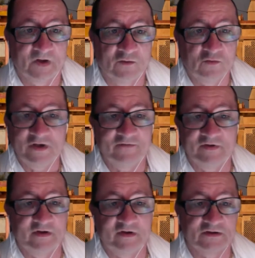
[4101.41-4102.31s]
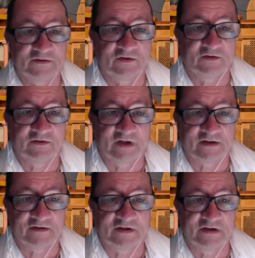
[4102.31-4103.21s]
Who never heard the story of
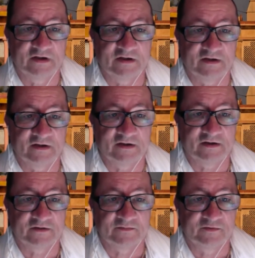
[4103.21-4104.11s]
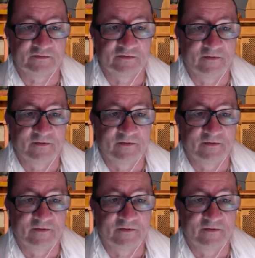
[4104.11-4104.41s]
Narasingha Hiranyakashipu?